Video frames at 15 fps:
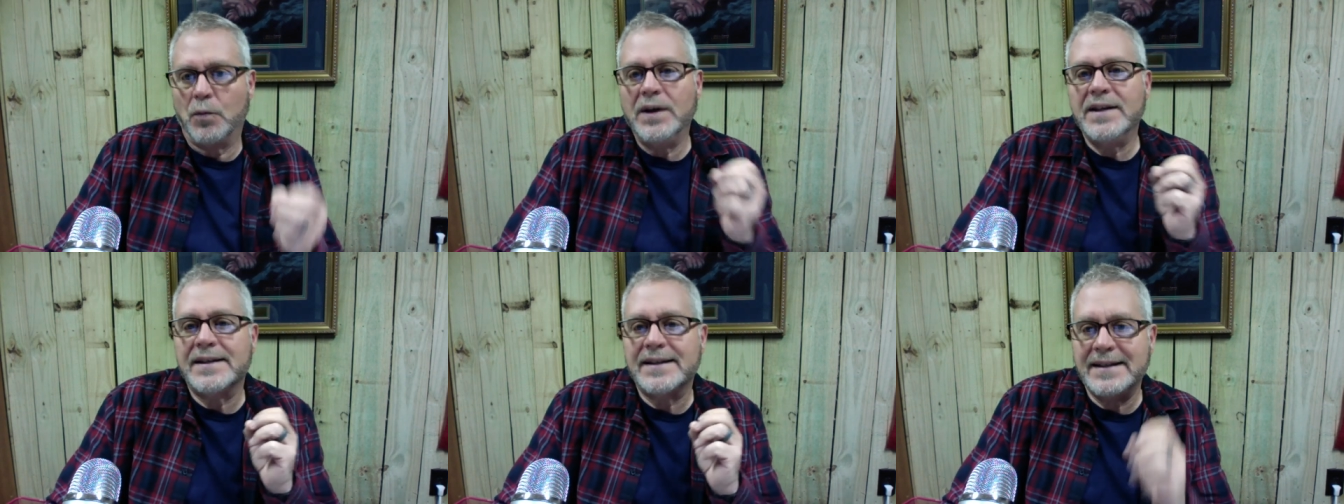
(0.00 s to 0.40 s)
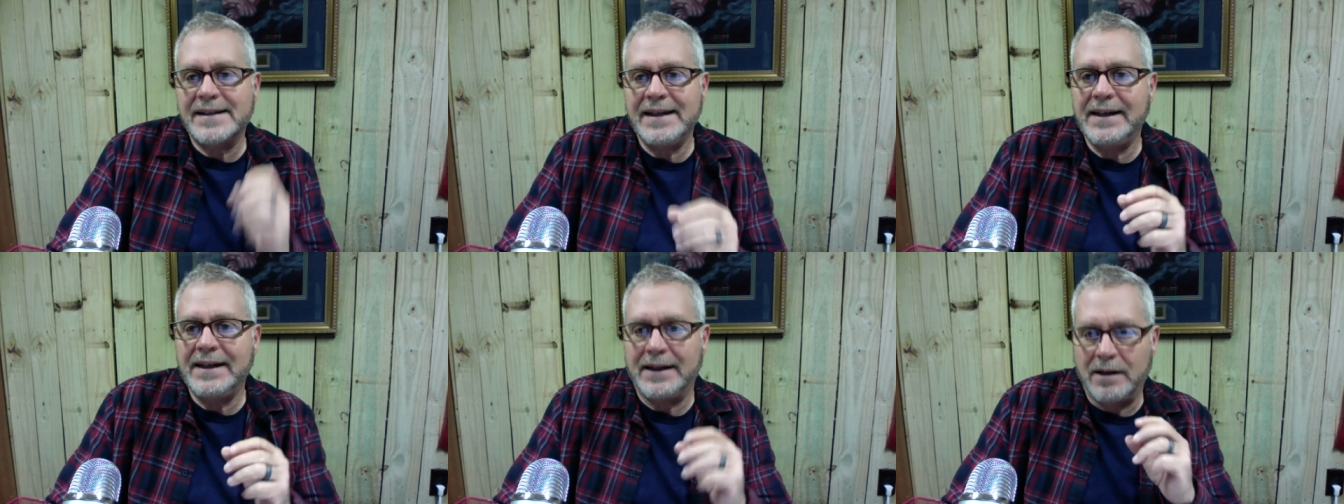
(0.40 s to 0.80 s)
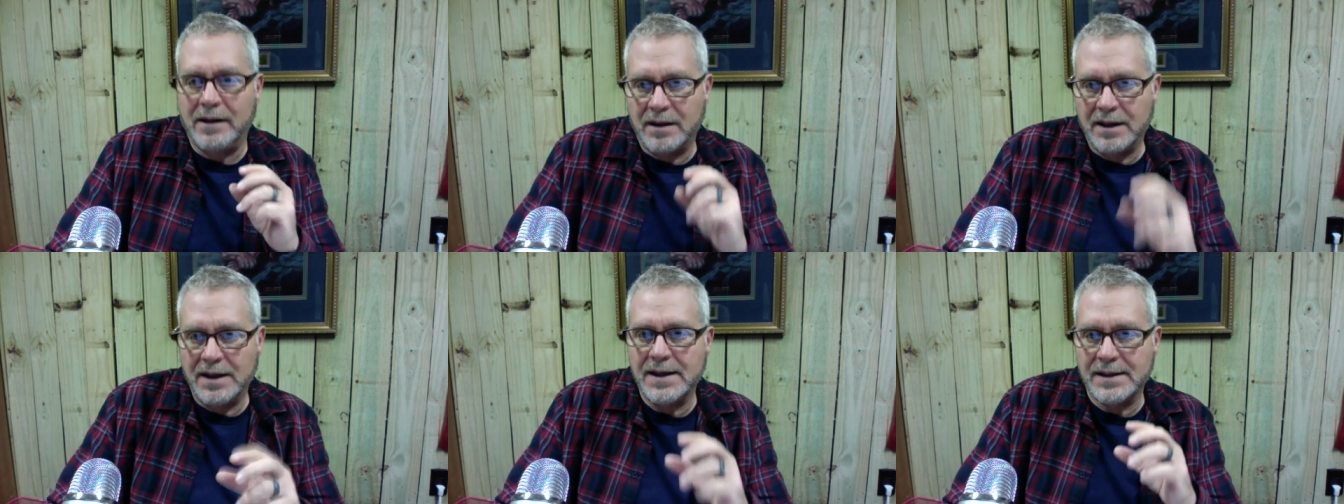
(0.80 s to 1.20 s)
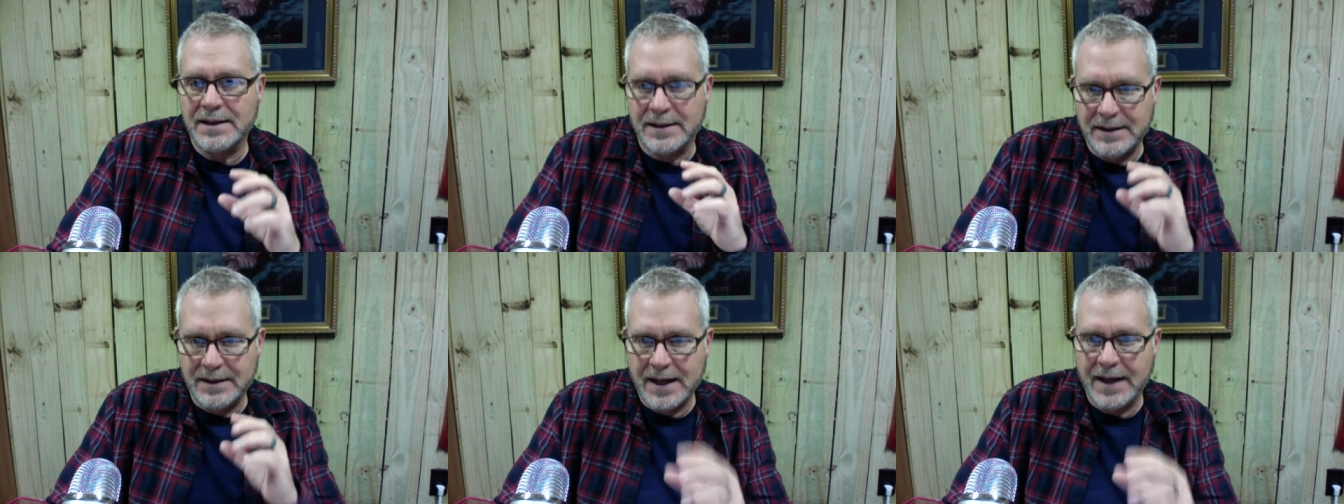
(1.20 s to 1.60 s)
We see
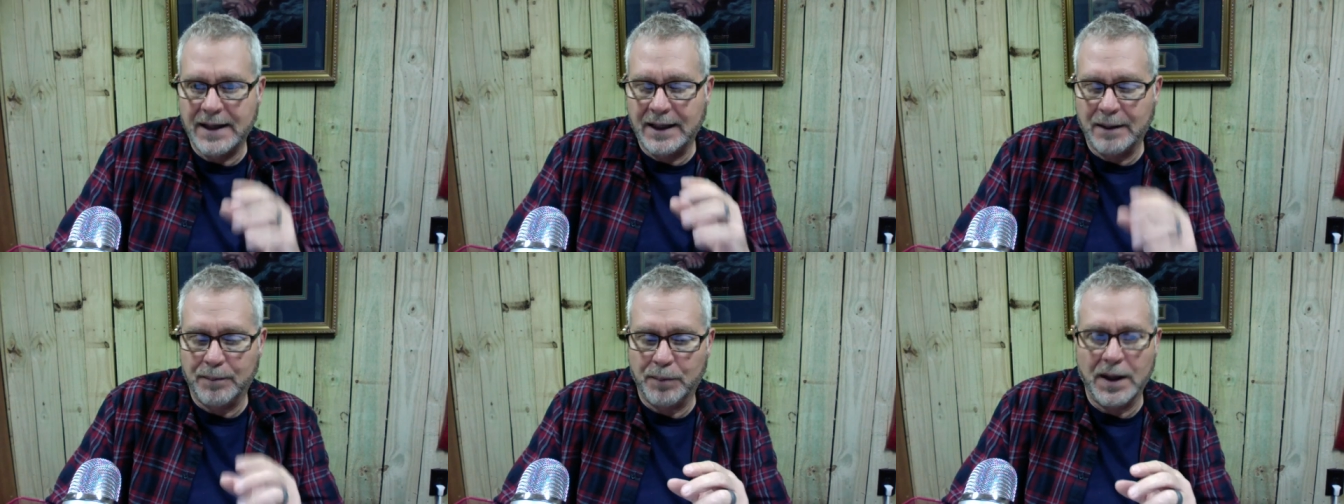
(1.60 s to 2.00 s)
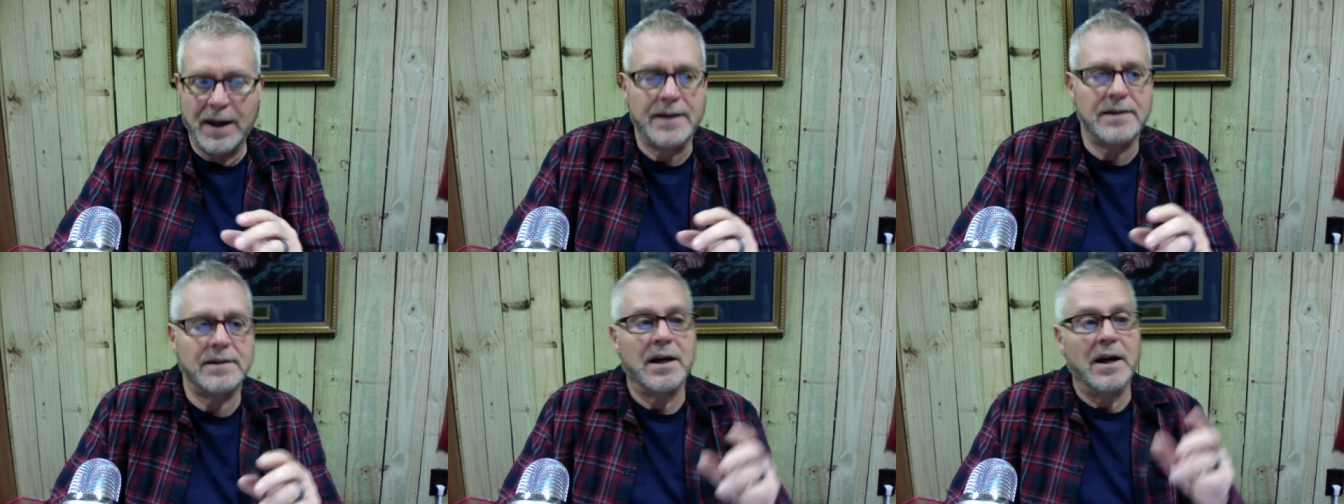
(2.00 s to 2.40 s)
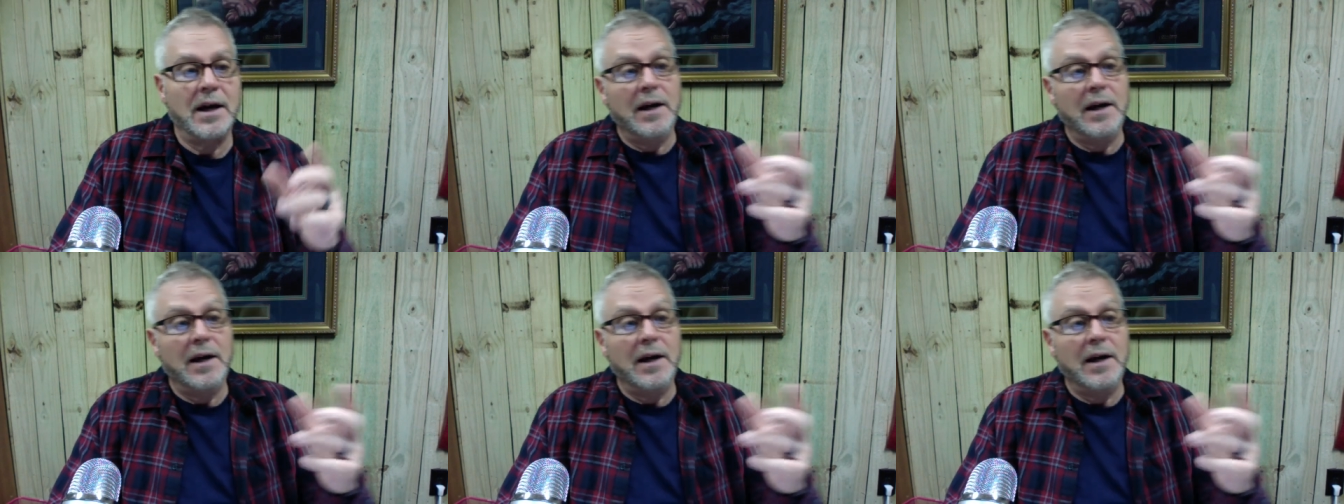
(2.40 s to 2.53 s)
this taking place.